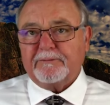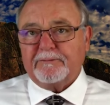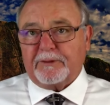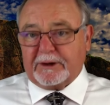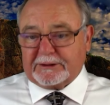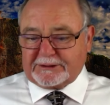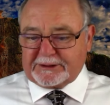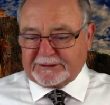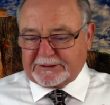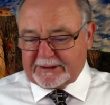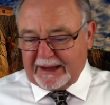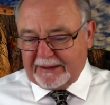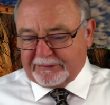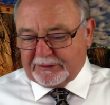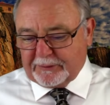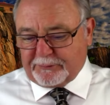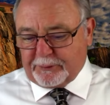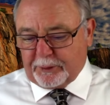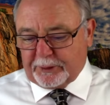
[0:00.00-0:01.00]
Verses
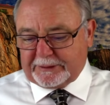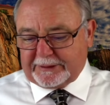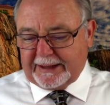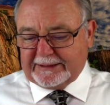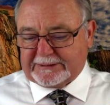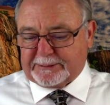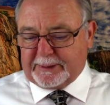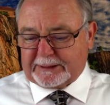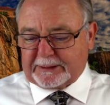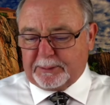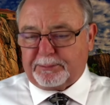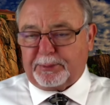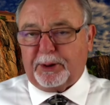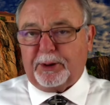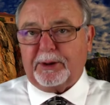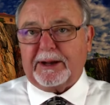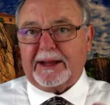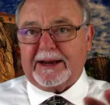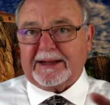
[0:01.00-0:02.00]
11 to 14 is about the
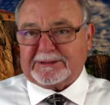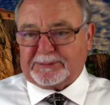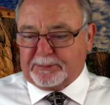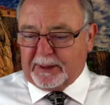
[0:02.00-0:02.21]
bull and its